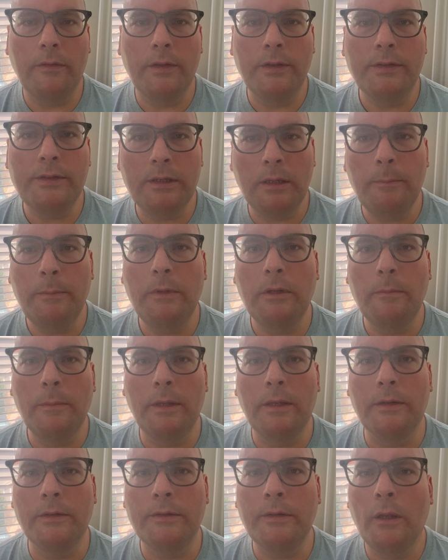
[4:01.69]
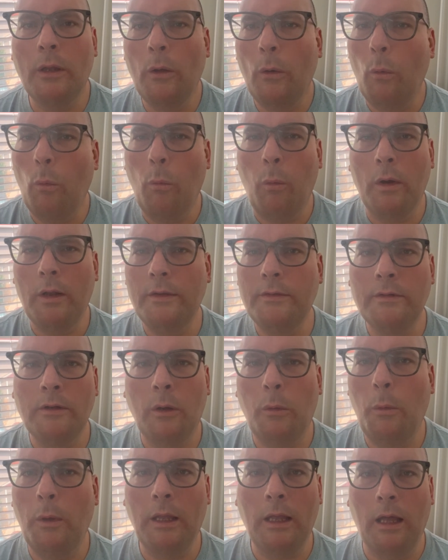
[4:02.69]
The symptom is, what is
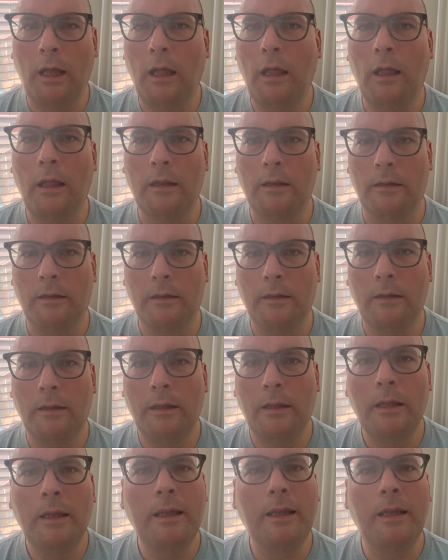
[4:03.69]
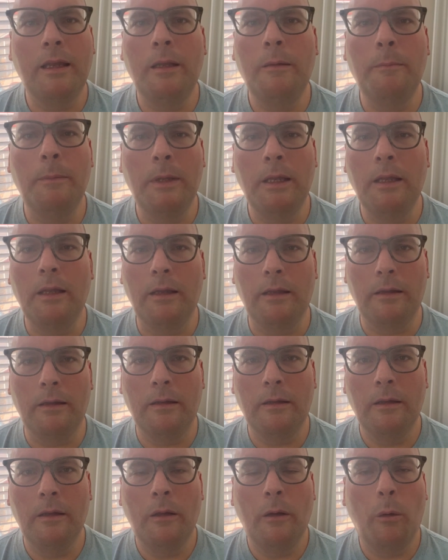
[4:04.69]
going on in me?
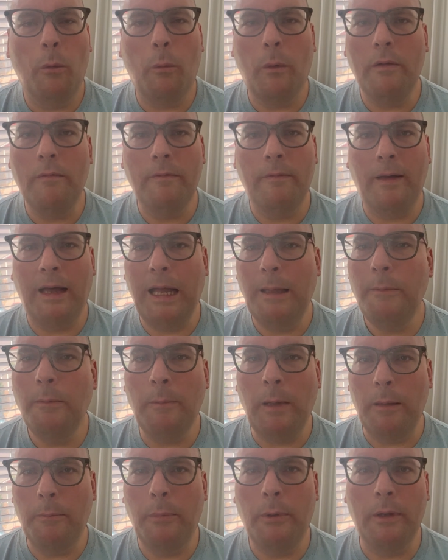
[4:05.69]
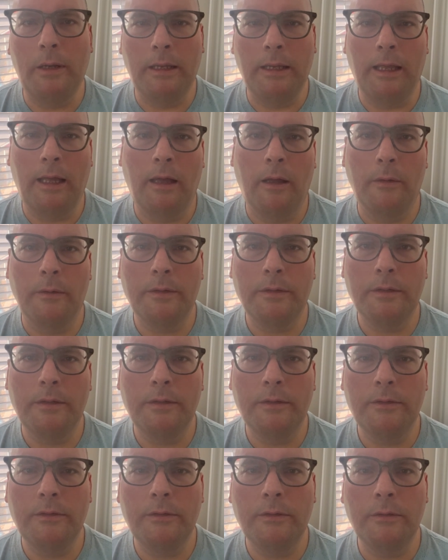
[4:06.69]
What vibe am I putting out
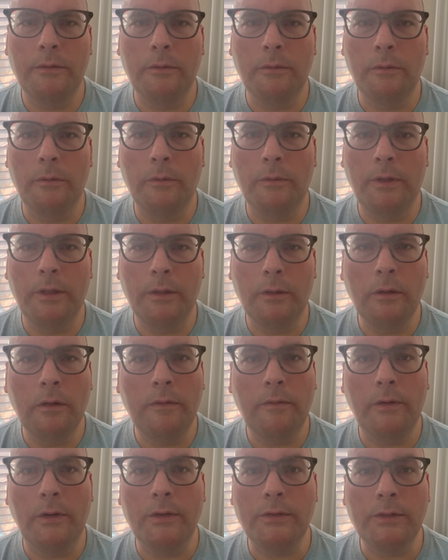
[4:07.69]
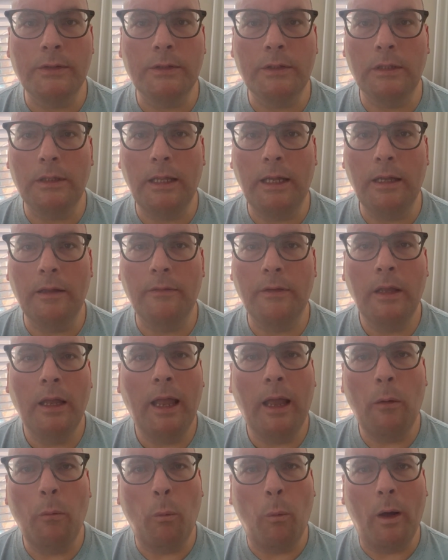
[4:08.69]
to the universe and to life?
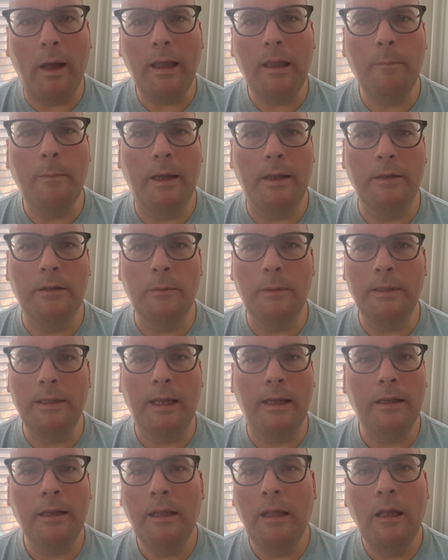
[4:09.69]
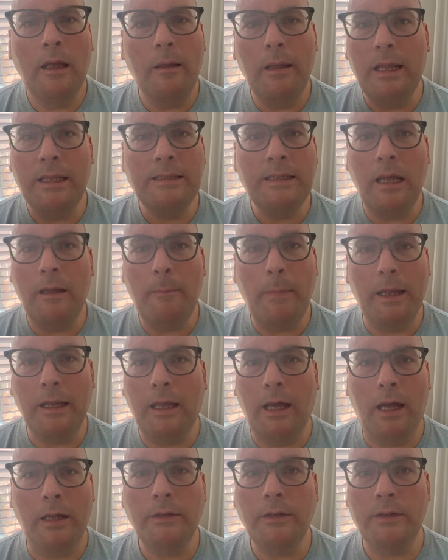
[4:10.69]
And why am I doing that? It's not my
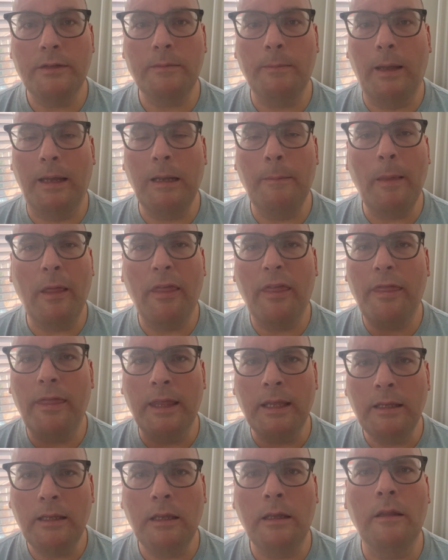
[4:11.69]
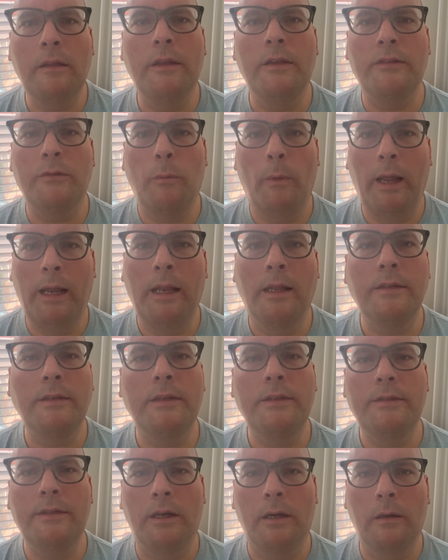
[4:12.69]
conscious mind. I'm not thinking this way
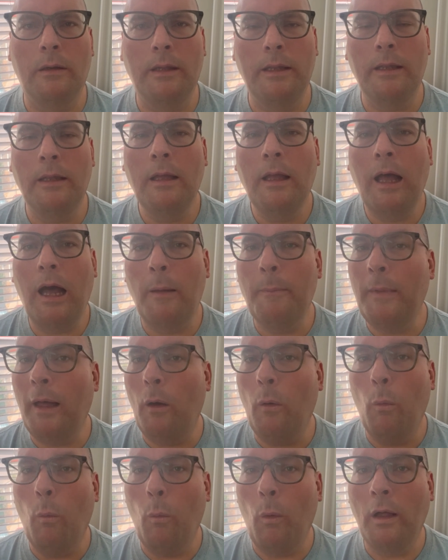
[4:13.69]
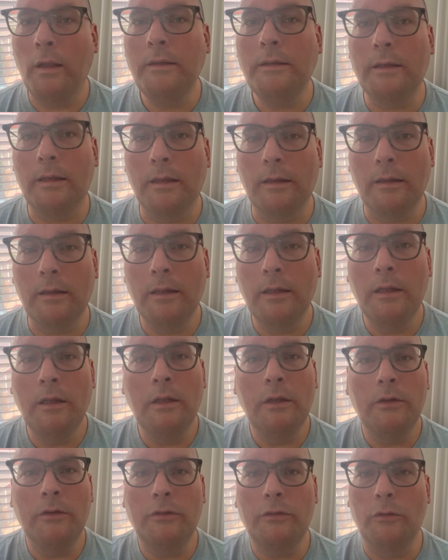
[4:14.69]
necessarily. I'm not wanting
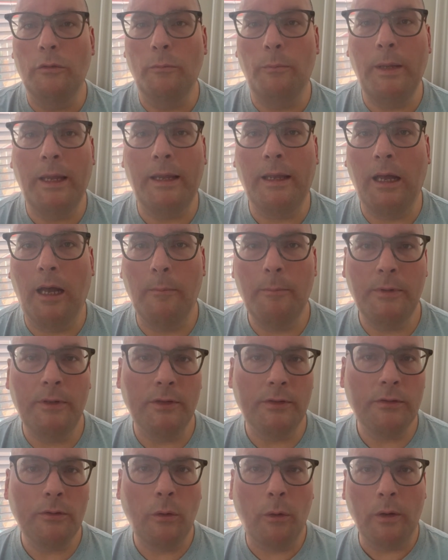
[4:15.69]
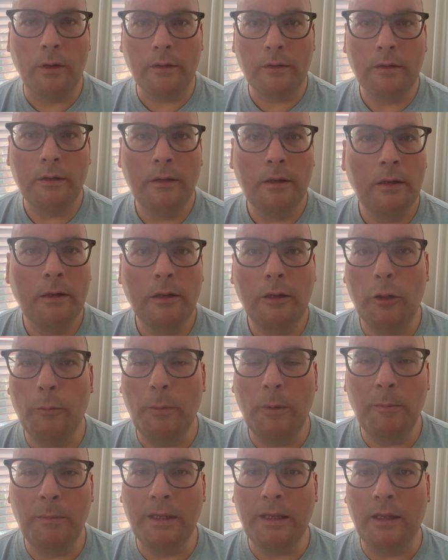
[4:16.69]
to pick up discordant
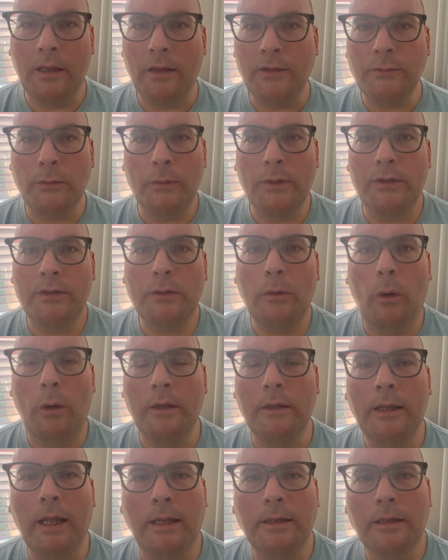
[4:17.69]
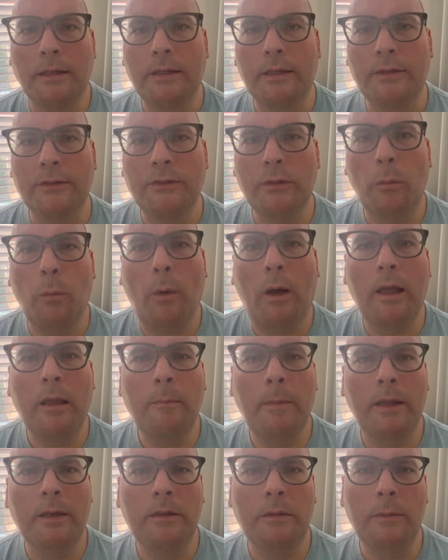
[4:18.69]
human beings or discordant entities, so why
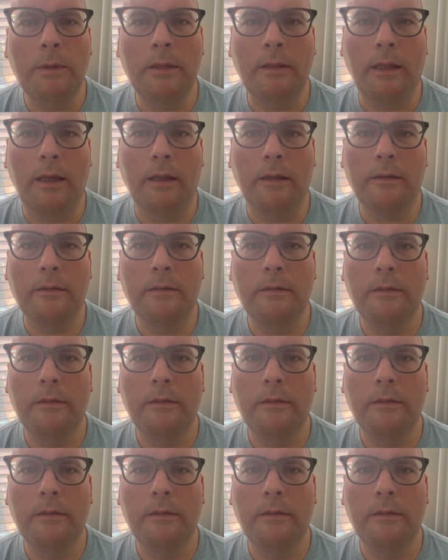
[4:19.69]
am I doing that?